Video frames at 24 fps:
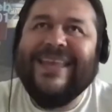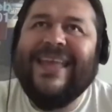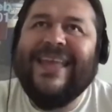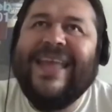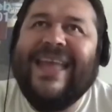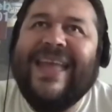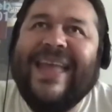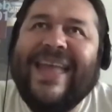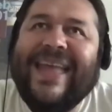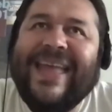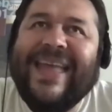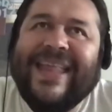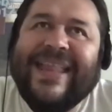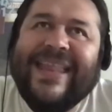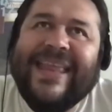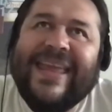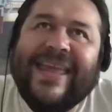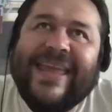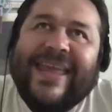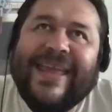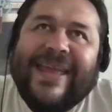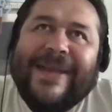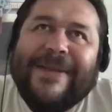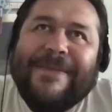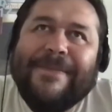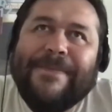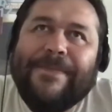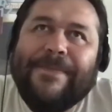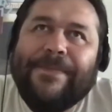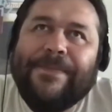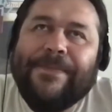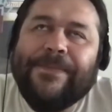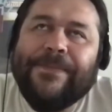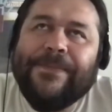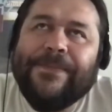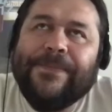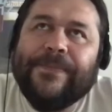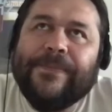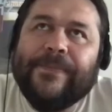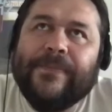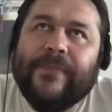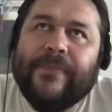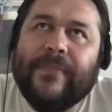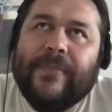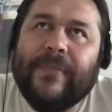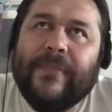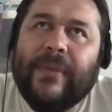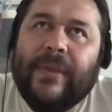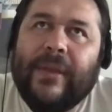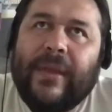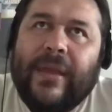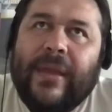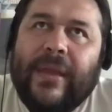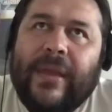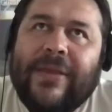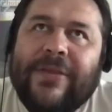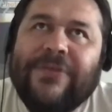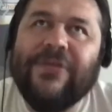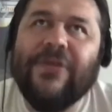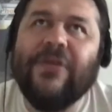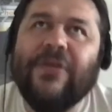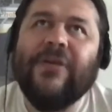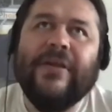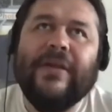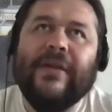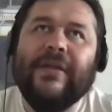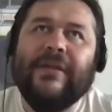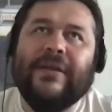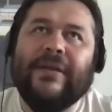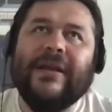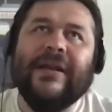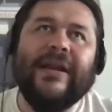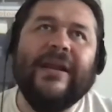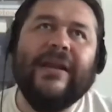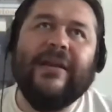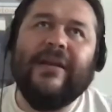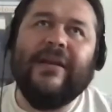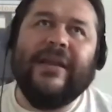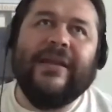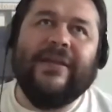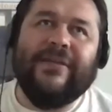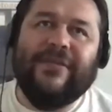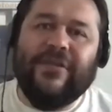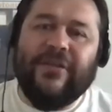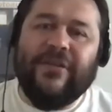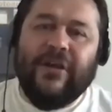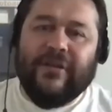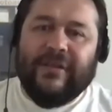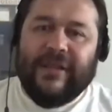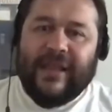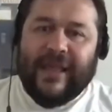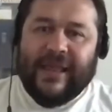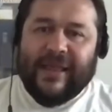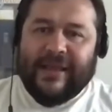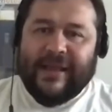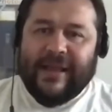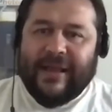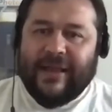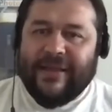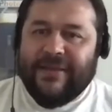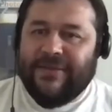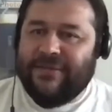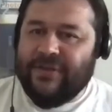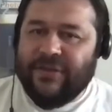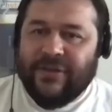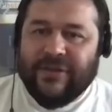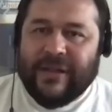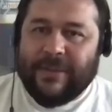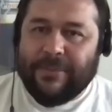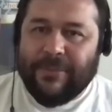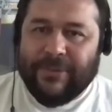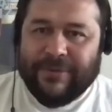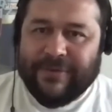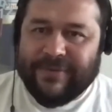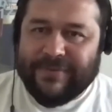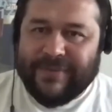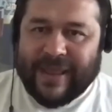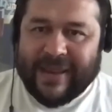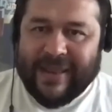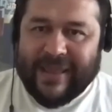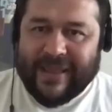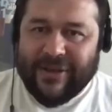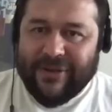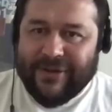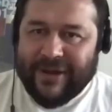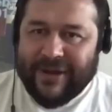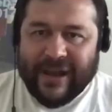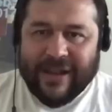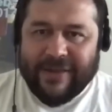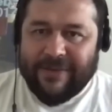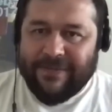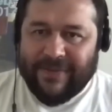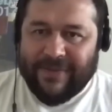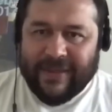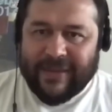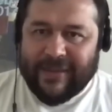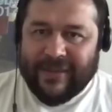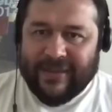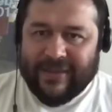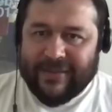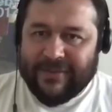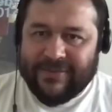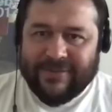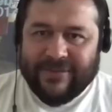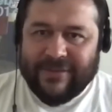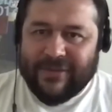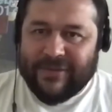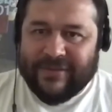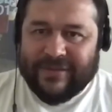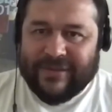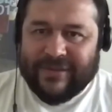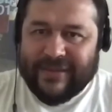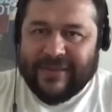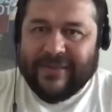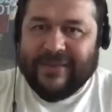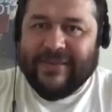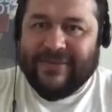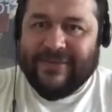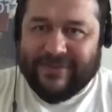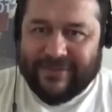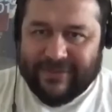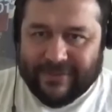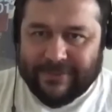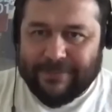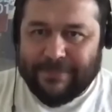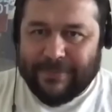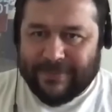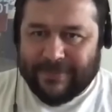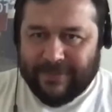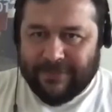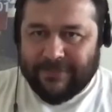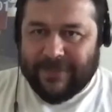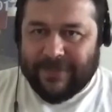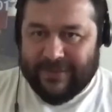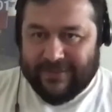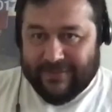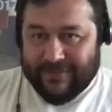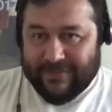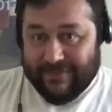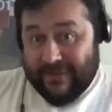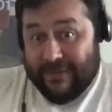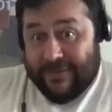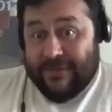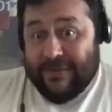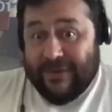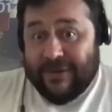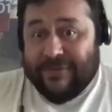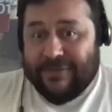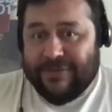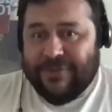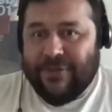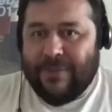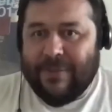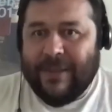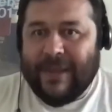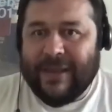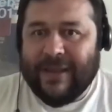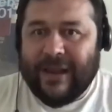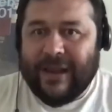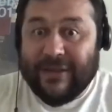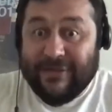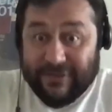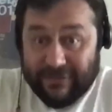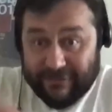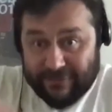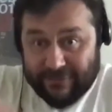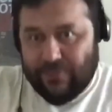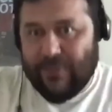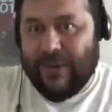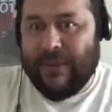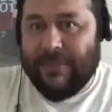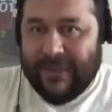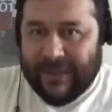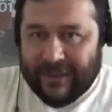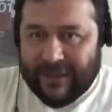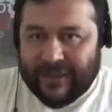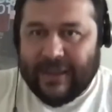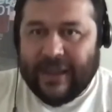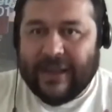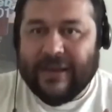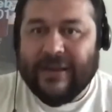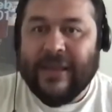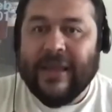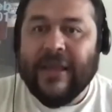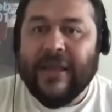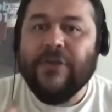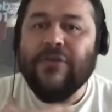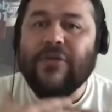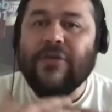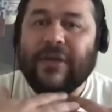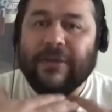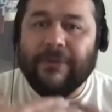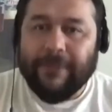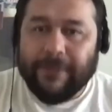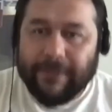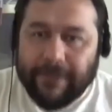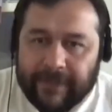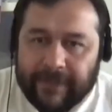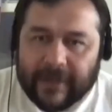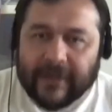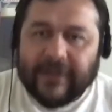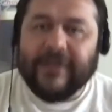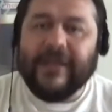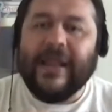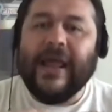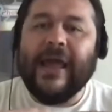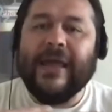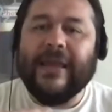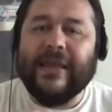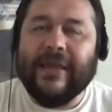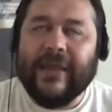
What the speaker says: And so it clearly it's not like it's not a prosthetic or anything. It's not. It's a specific. It's her stomach, and she's swimming, and you can feel like.